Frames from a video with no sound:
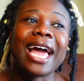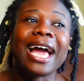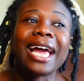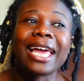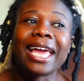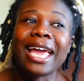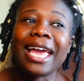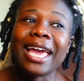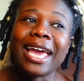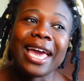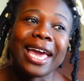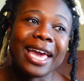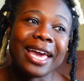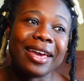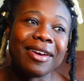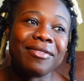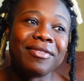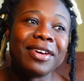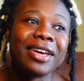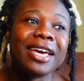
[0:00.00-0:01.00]
that I can't
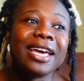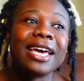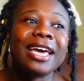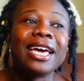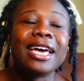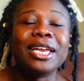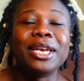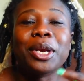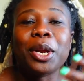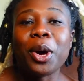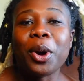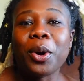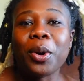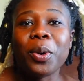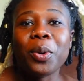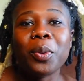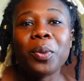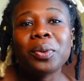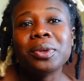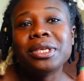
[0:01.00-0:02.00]
have
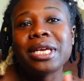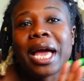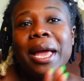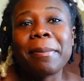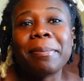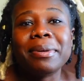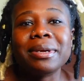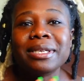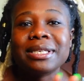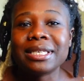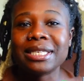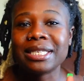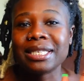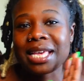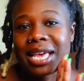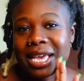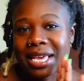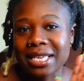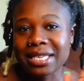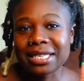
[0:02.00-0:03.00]
no type of
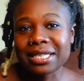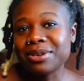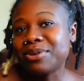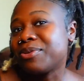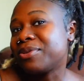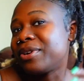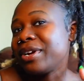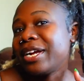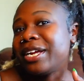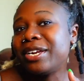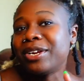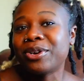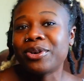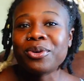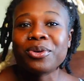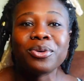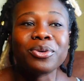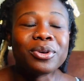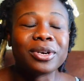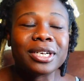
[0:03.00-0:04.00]
sex or
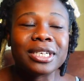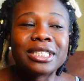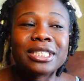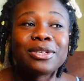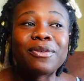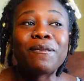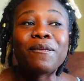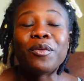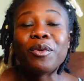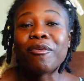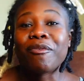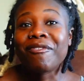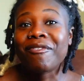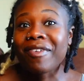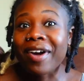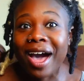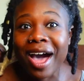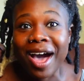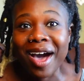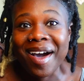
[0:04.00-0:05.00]
intercourse for
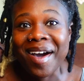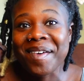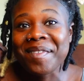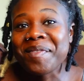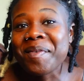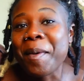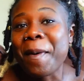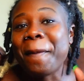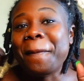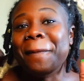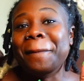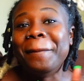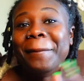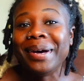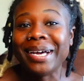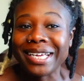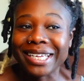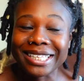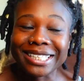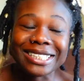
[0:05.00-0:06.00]
5
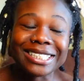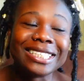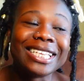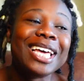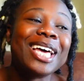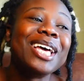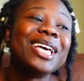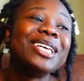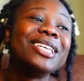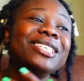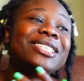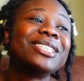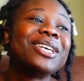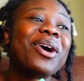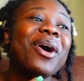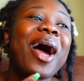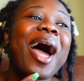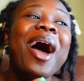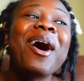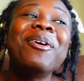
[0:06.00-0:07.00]
months.
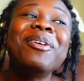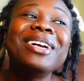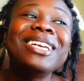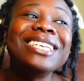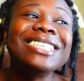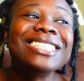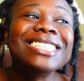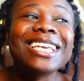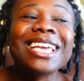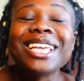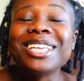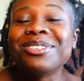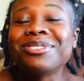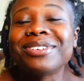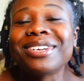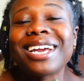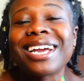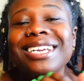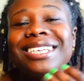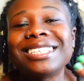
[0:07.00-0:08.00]
So I wanna see his
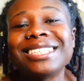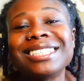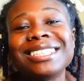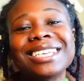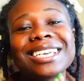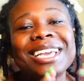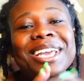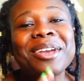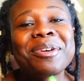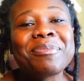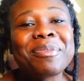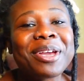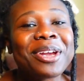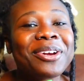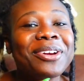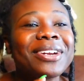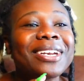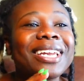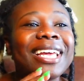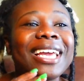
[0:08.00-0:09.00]
reaction to him
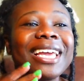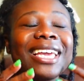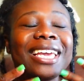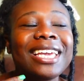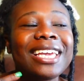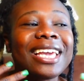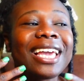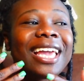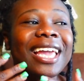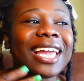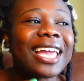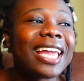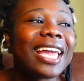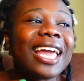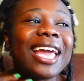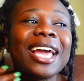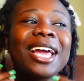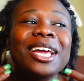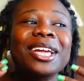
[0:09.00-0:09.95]
hearing that he can't